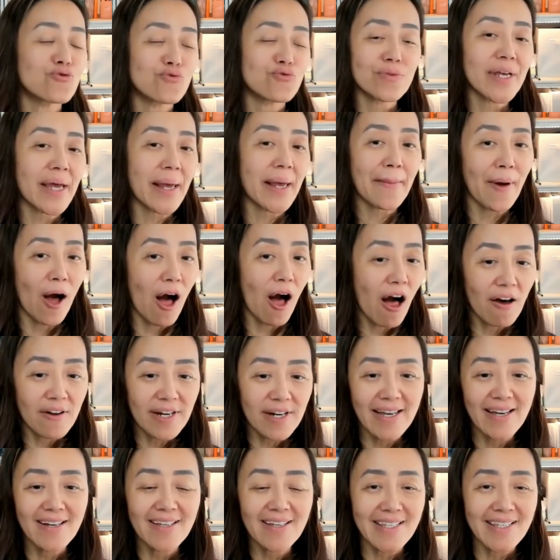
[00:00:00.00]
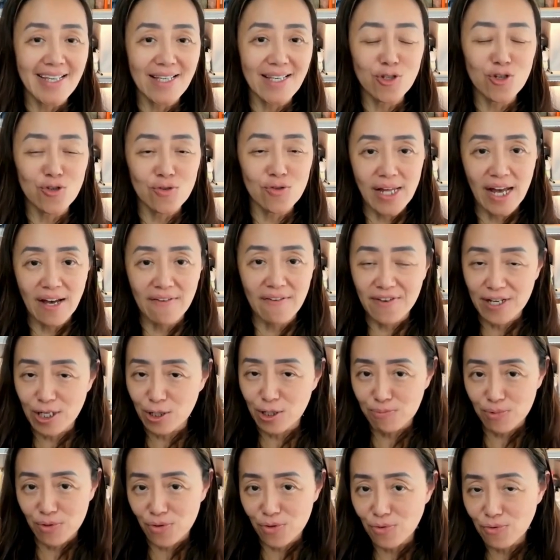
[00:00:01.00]
dream audience into that
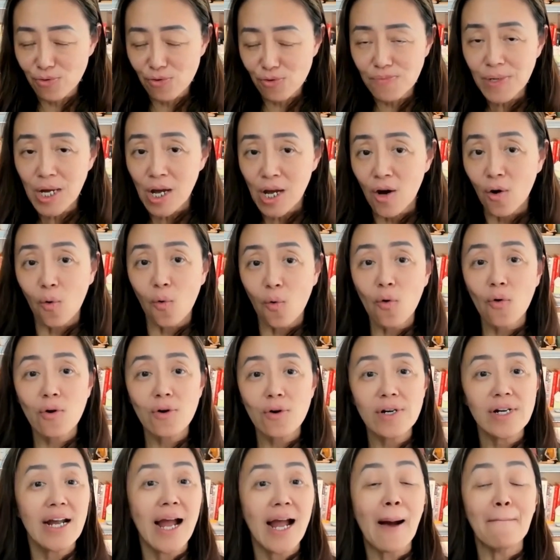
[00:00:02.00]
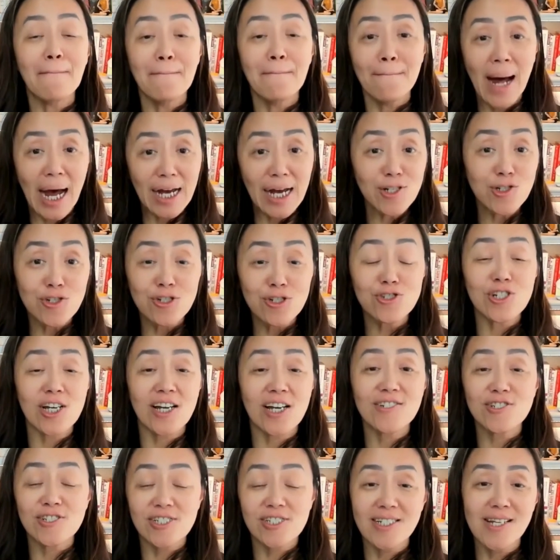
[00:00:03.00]
Facebook group. Or my
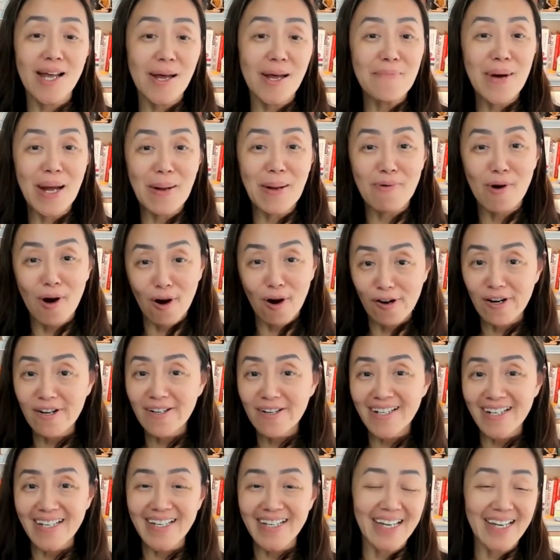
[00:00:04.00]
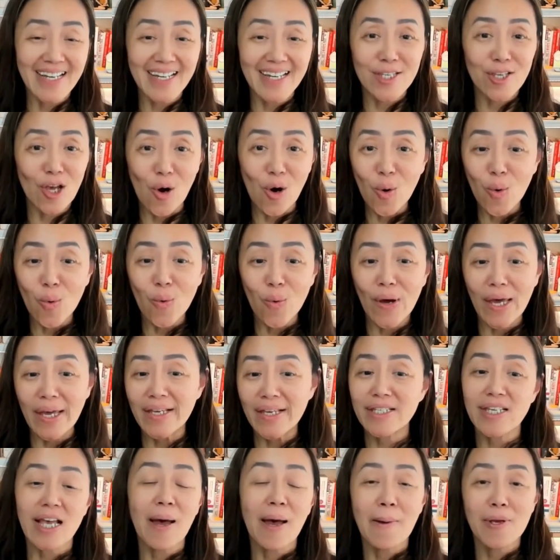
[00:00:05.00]
suggestion and my priority is
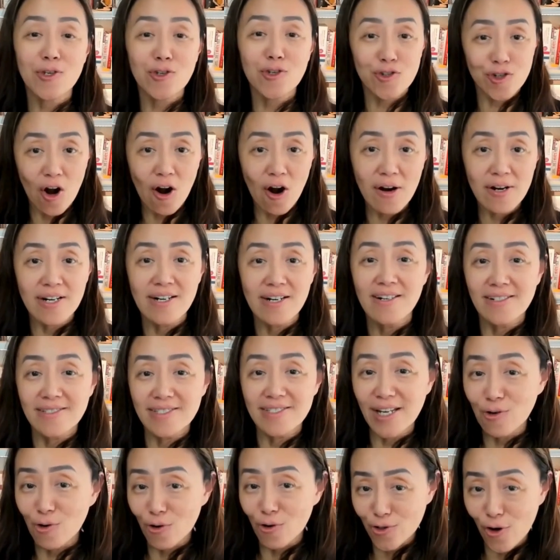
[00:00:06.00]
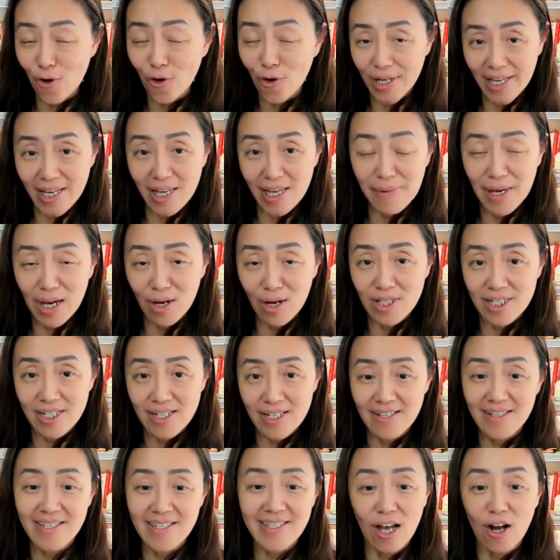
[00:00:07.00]
always start your email
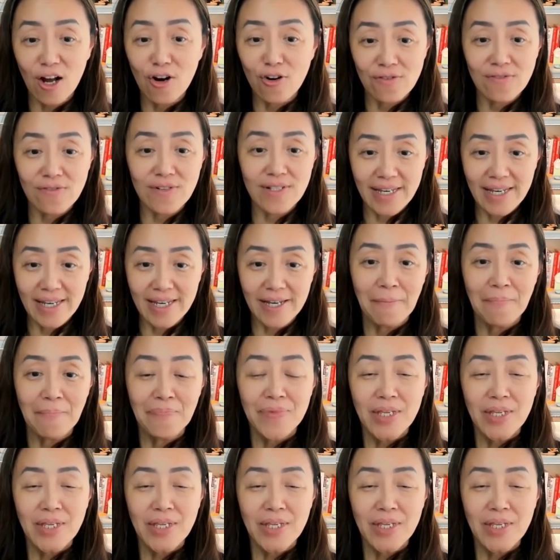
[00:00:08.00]
list early.